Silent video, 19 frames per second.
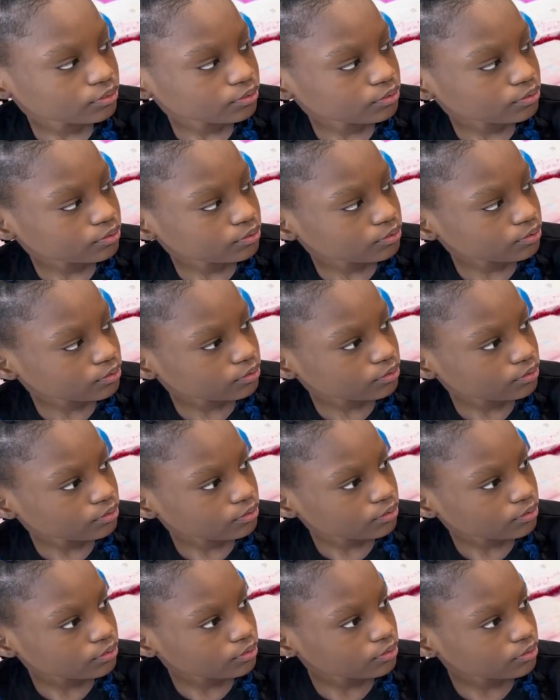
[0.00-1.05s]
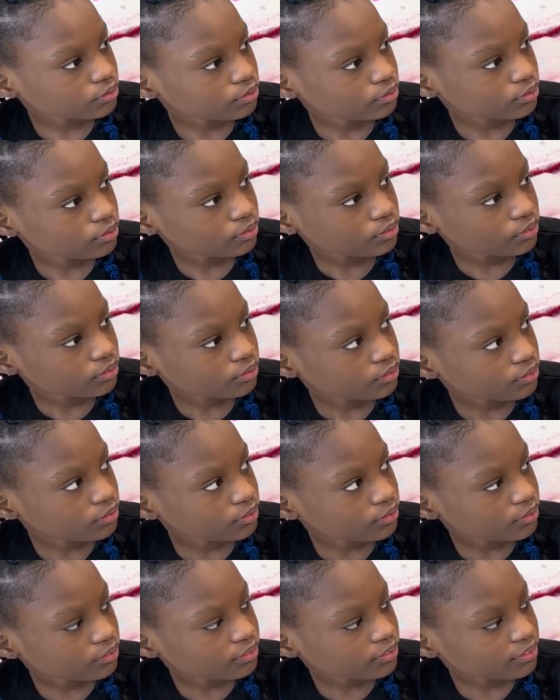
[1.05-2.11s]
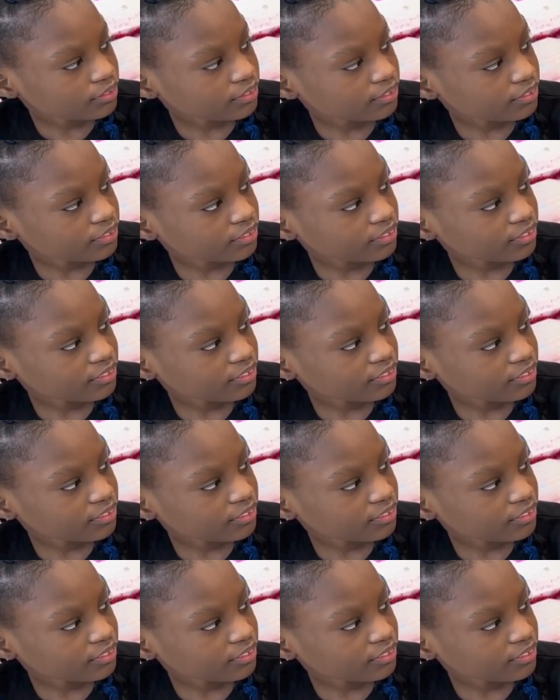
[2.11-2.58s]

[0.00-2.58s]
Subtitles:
(not speaking)